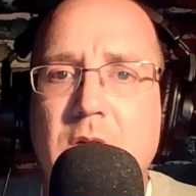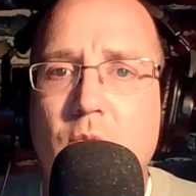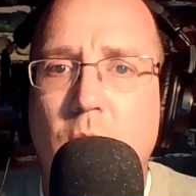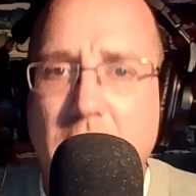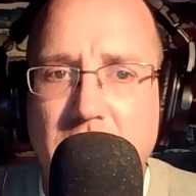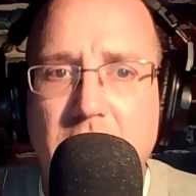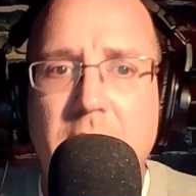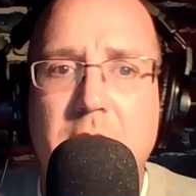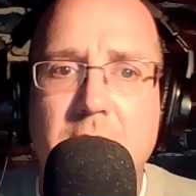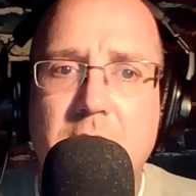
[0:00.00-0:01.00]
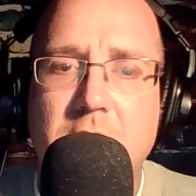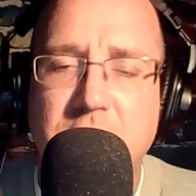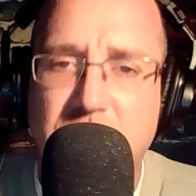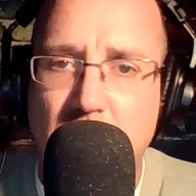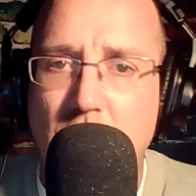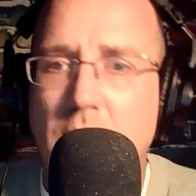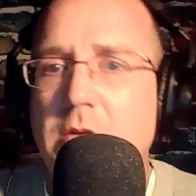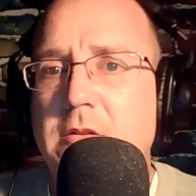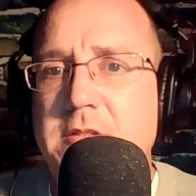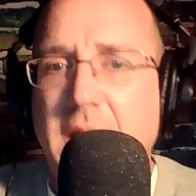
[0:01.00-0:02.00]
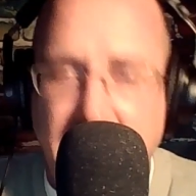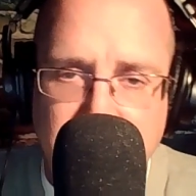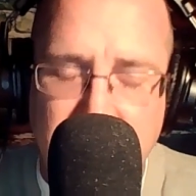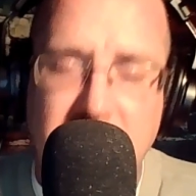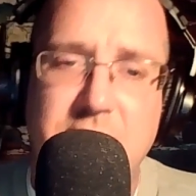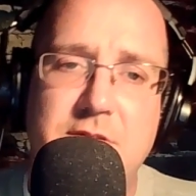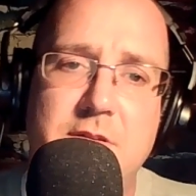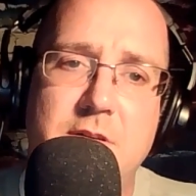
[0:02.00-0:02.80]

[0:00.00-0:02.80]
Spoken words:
weather control techniques